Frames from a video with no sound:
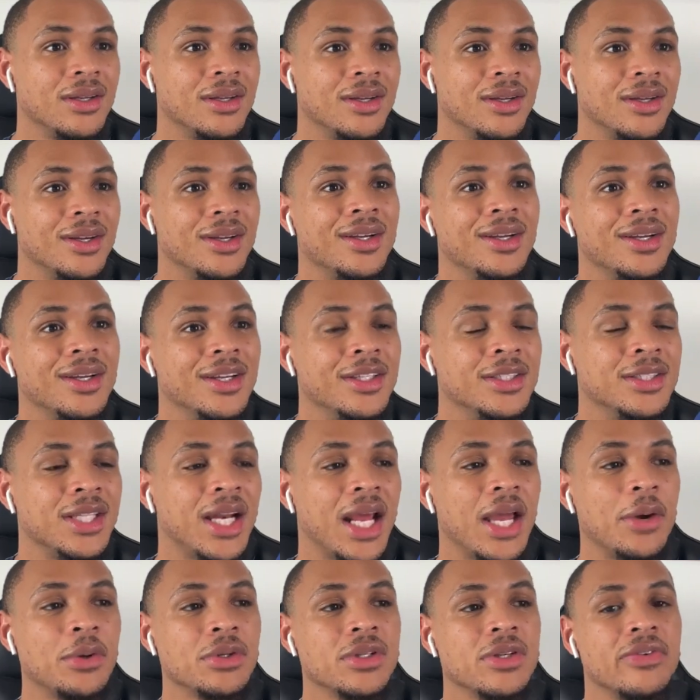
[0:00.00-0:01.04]

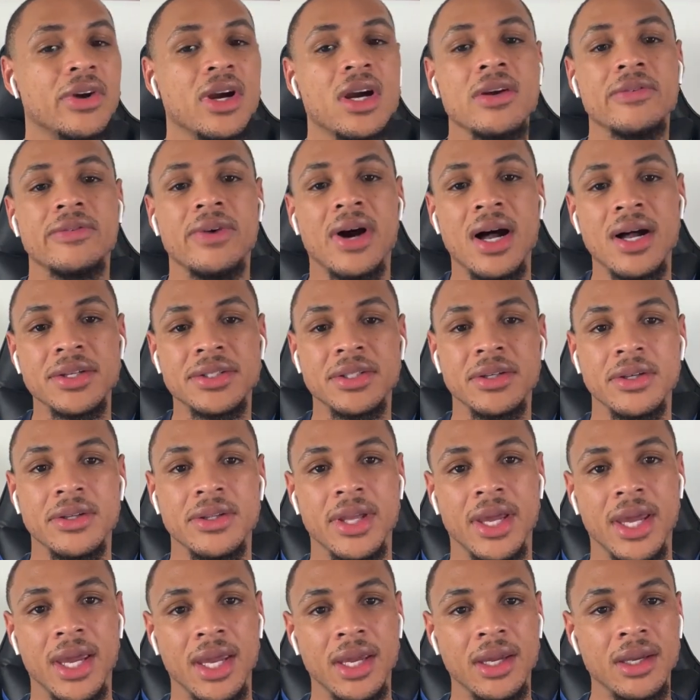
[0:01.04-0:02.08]
volatile
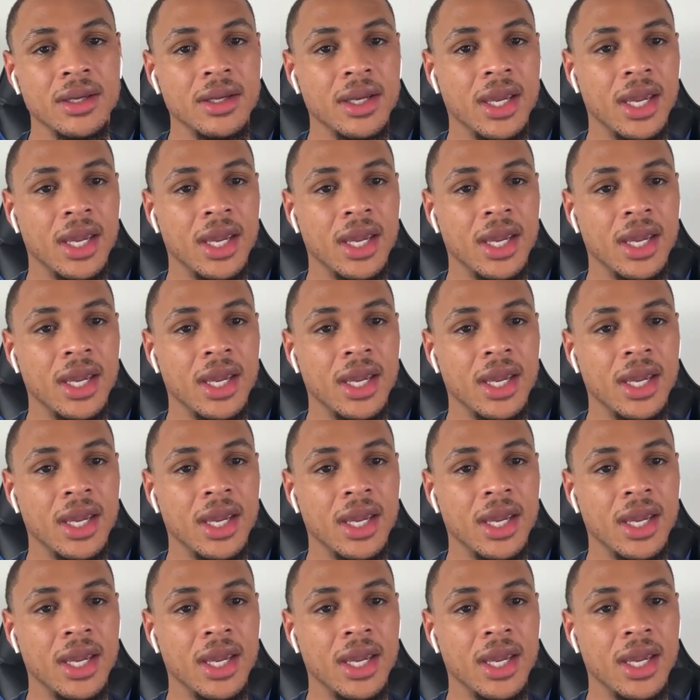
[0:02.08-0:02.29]
day.